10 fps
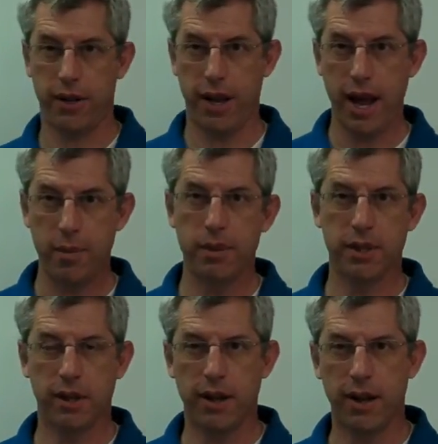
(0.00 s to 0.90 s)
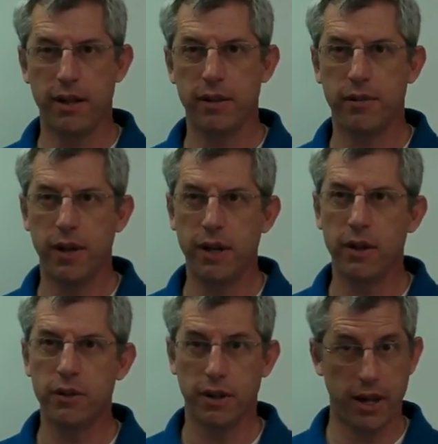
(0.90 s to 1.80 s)
that happens in a lot of these
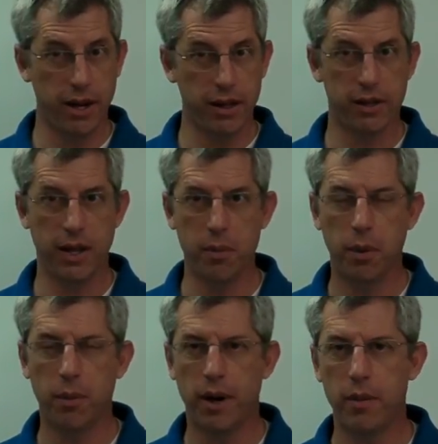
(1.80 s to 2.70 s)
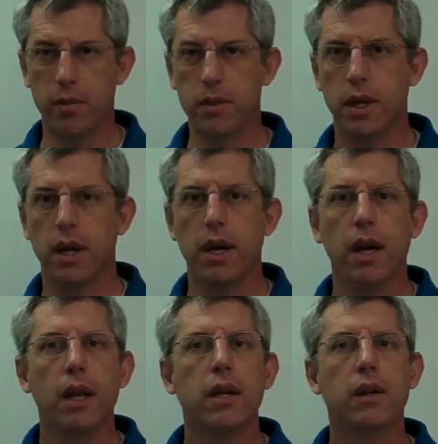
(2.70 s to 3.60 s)
videos, a lot of these sample problems,
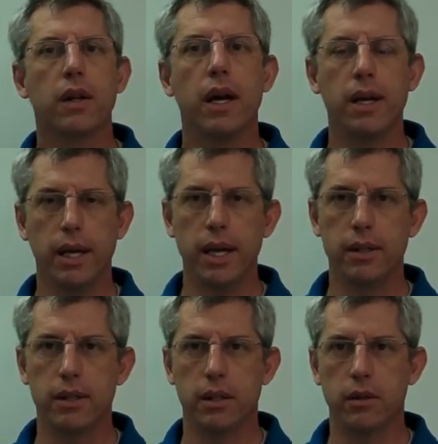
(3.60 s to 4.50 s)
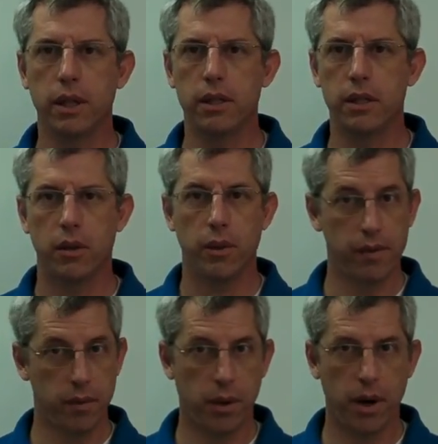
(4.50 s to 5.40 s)
there are a lot of cases in which we
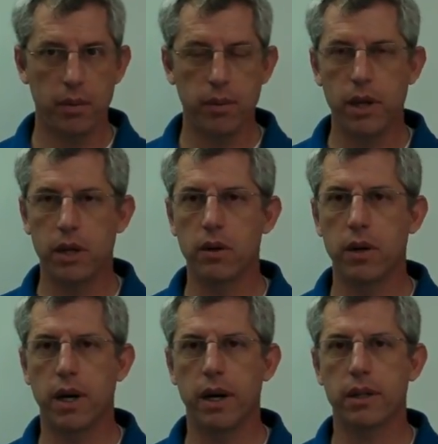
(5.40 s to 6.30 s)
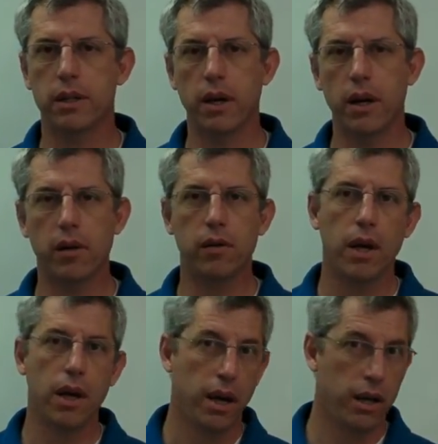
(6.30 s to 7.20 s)
have a problem we don't know how to solve,
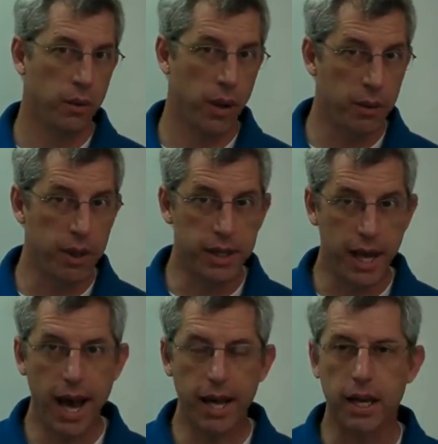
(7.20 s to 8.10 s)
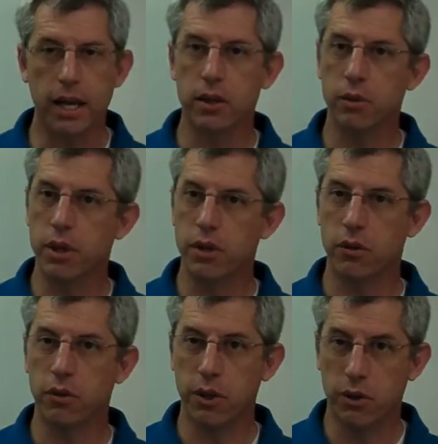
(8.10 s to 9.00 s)
and the way we attack it is we, tr
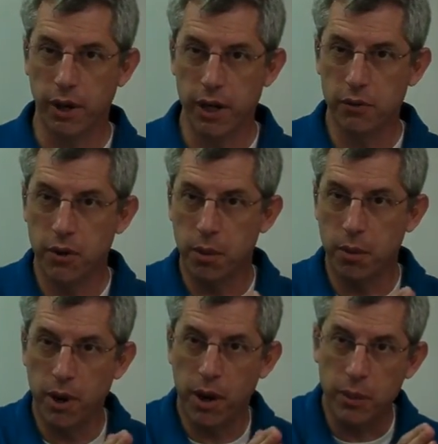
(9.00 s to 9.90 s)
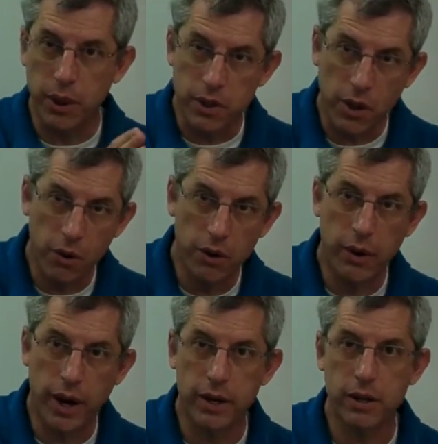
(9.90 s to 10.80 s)
we transform a problem we don't know
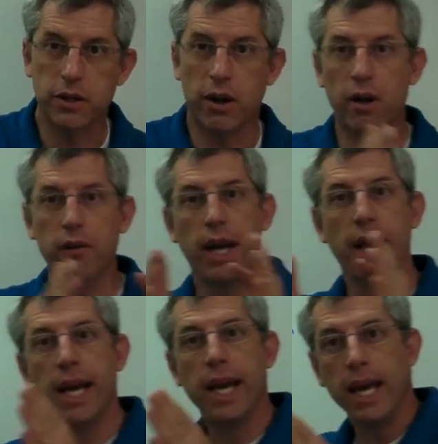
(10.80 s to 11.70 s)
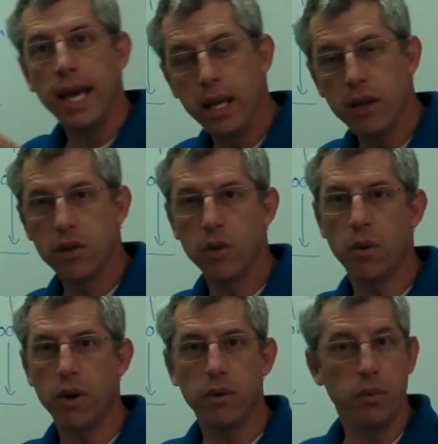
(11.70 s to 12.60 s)
how to solve into
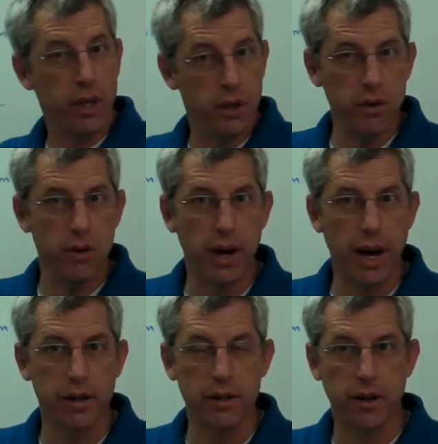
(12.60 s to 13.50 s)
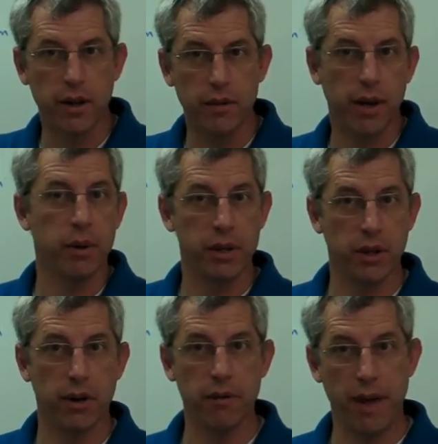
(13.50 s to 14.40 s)
one we do know how to solve, and we
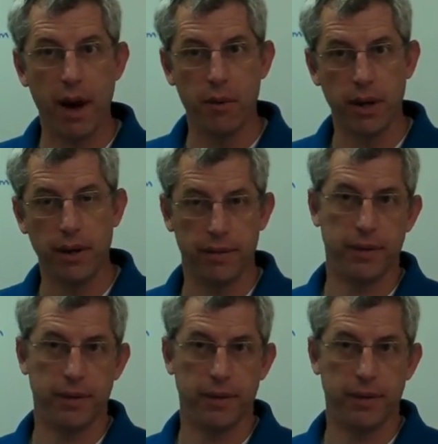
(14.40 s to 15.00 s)
solve that one.